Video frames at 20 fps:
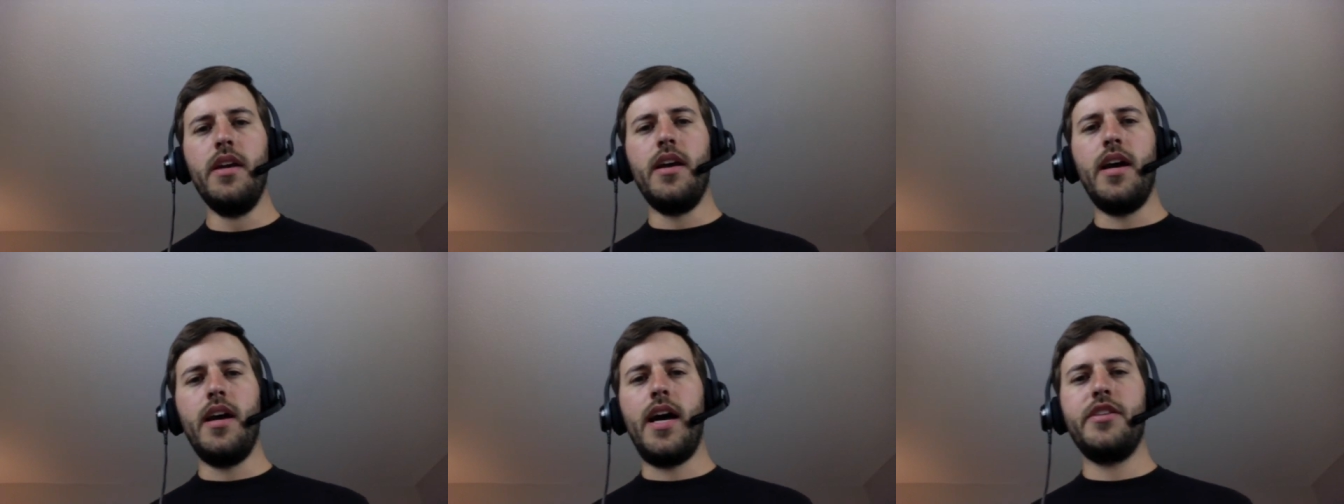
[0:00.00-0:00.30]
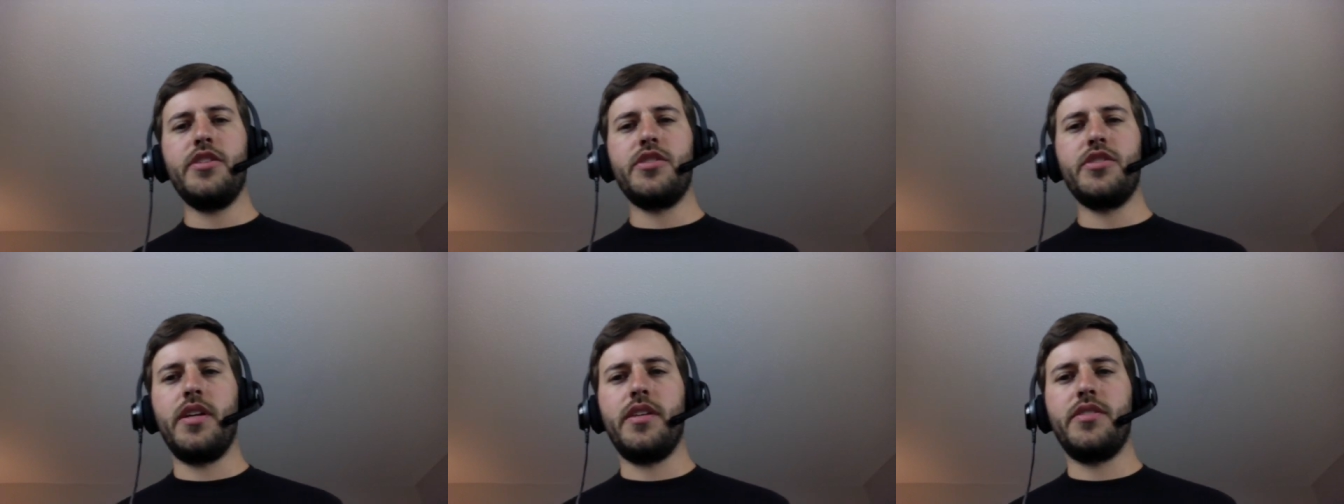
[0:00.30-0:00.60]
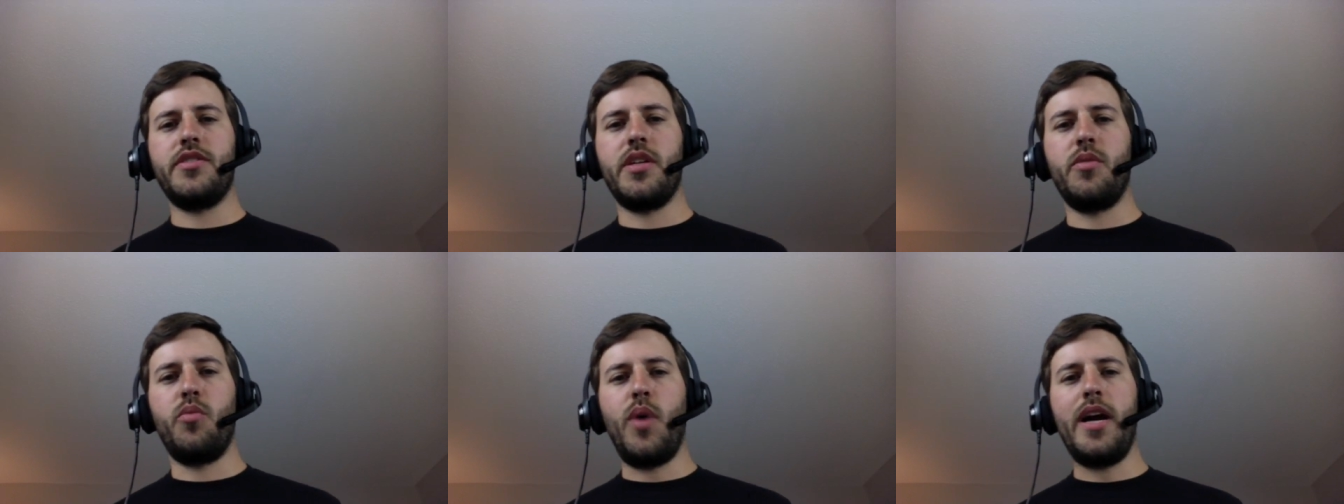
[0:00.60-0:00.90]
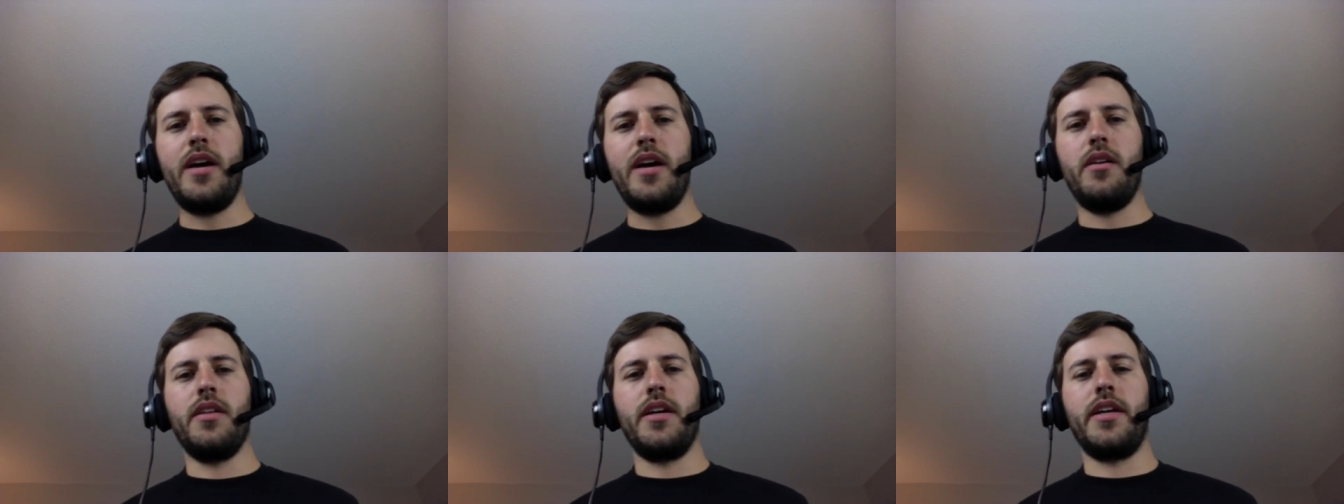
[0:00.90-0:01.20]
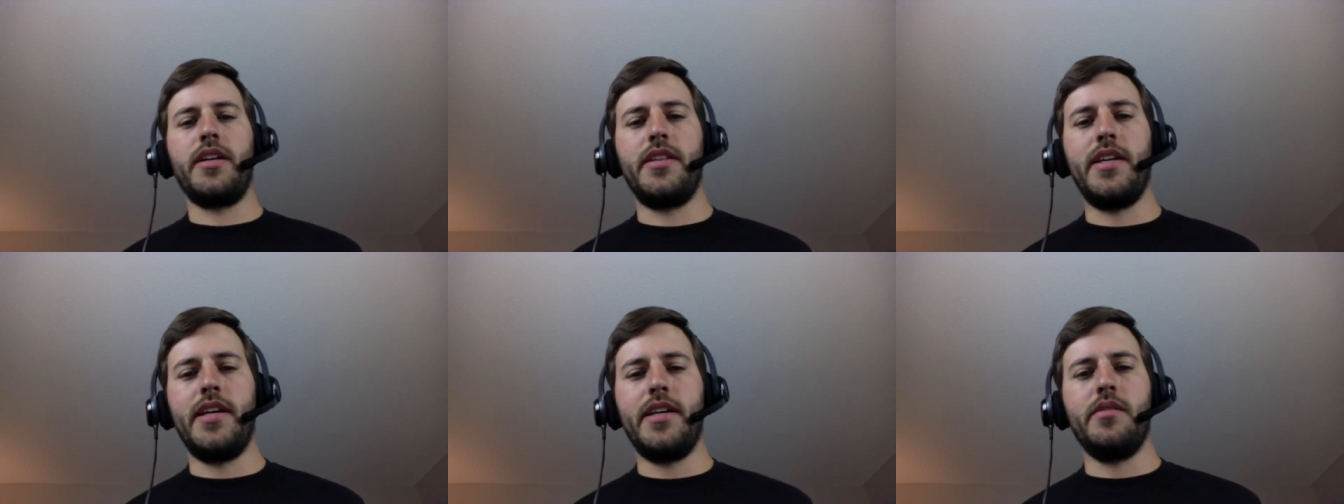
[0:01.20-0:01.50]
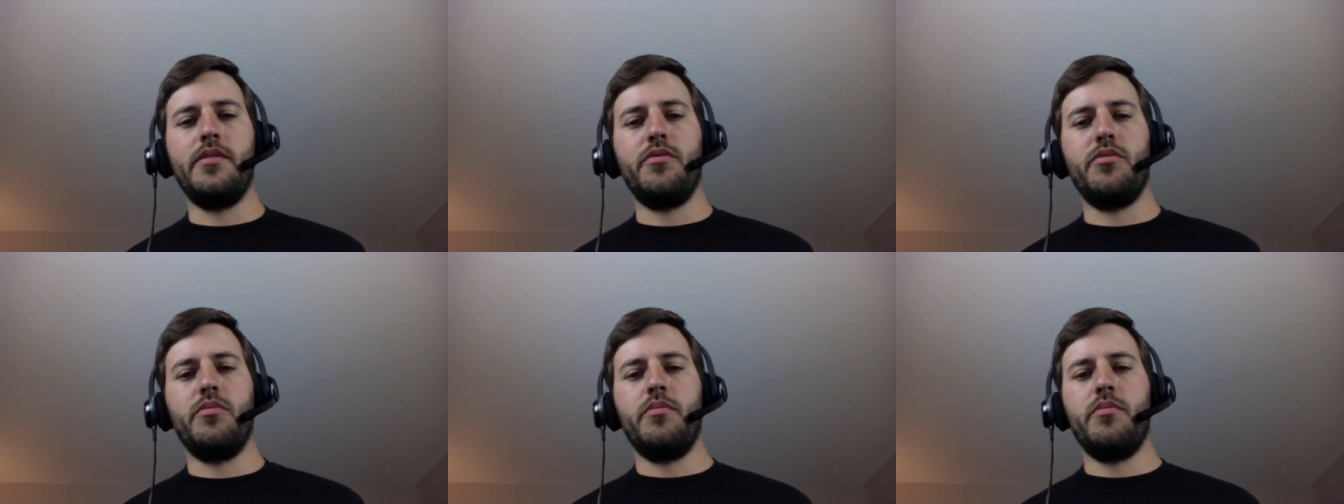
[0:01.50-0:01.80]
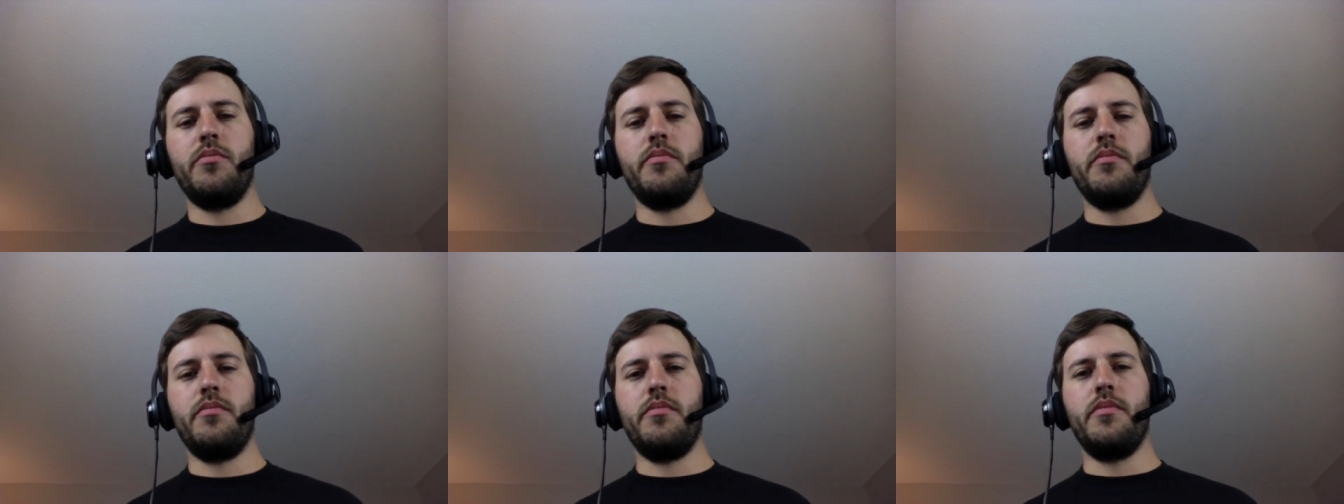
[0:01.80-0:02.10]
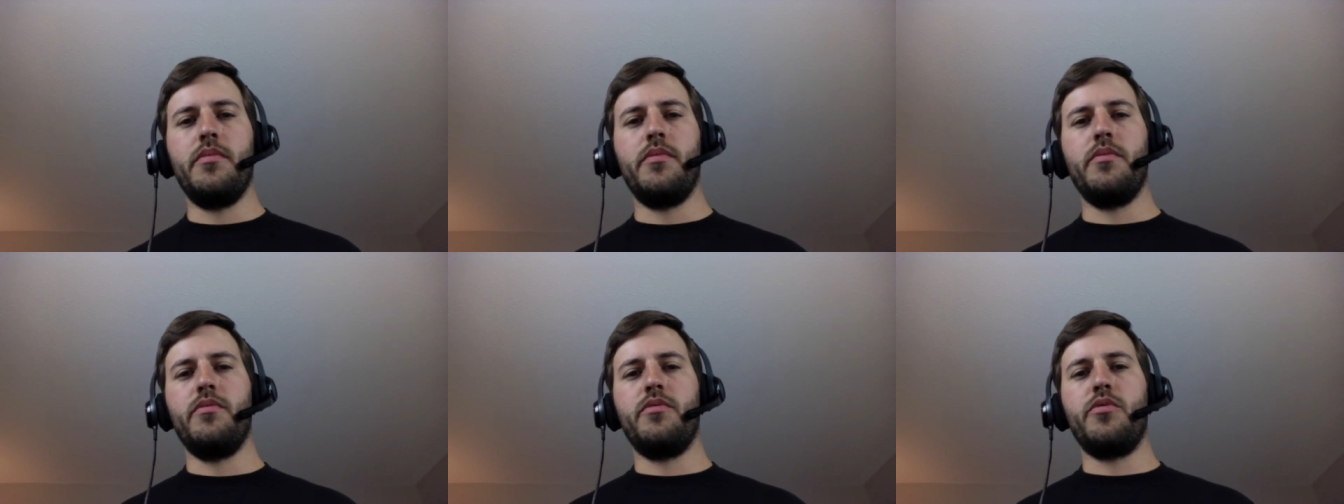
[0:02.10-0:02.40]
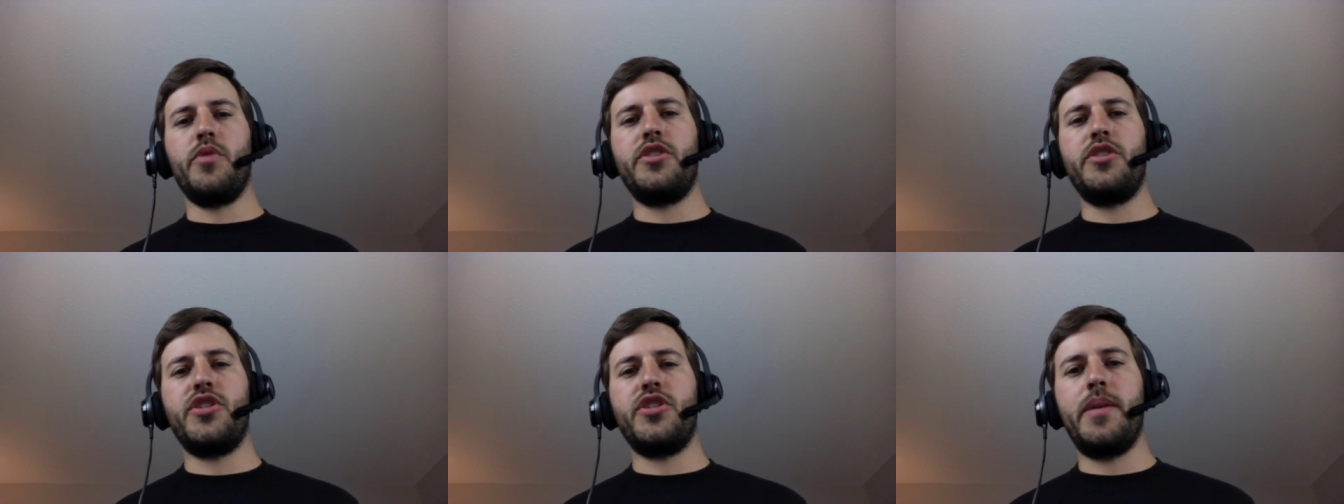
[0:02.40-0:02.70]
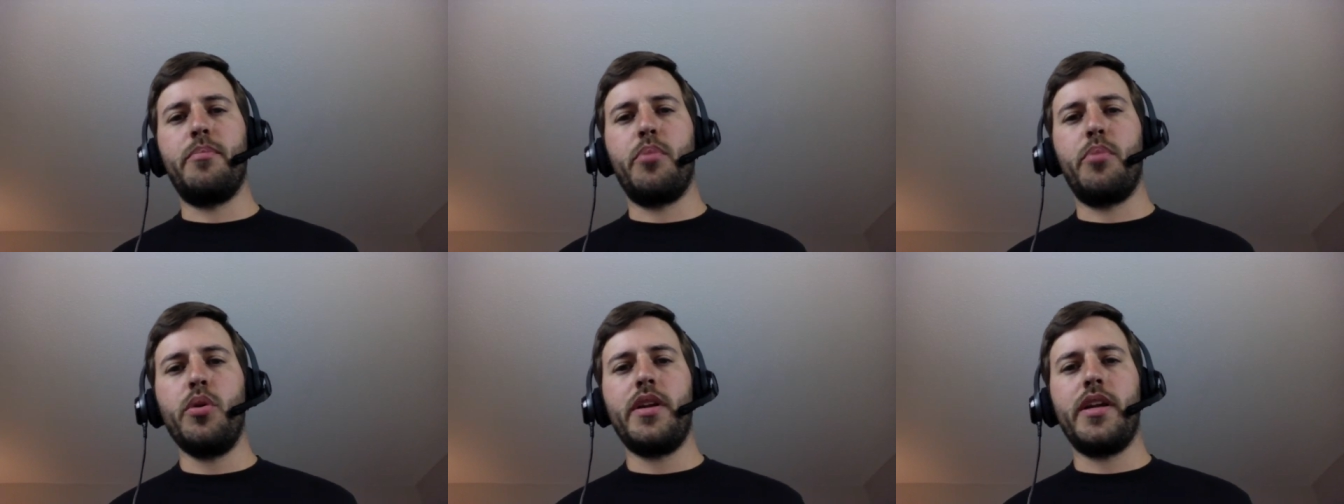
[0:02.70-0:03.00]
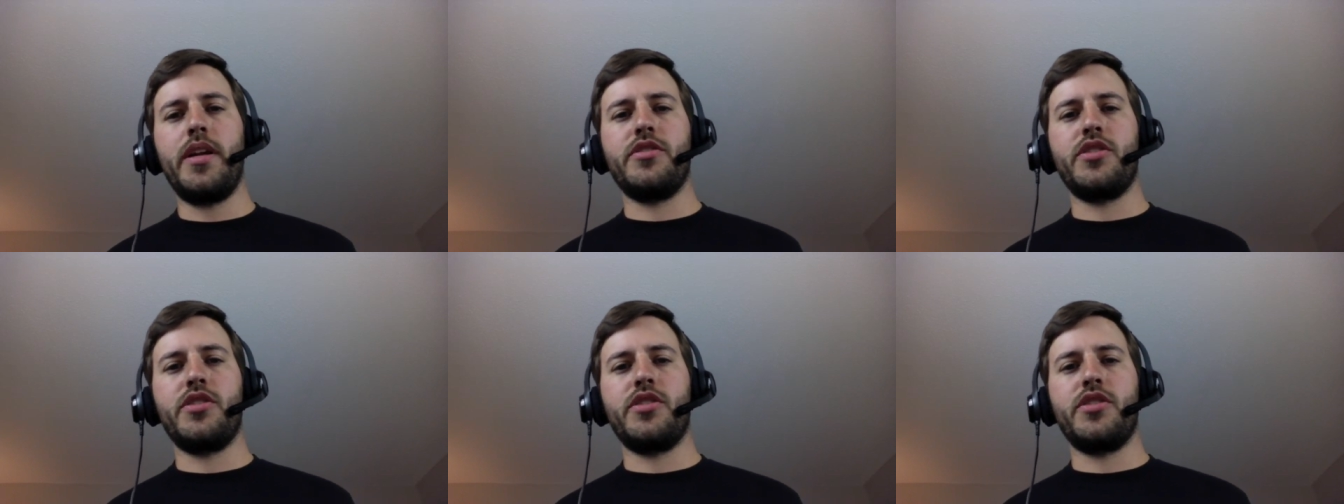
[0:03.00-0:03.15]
I just I said, wow, like that rich dad poor dad.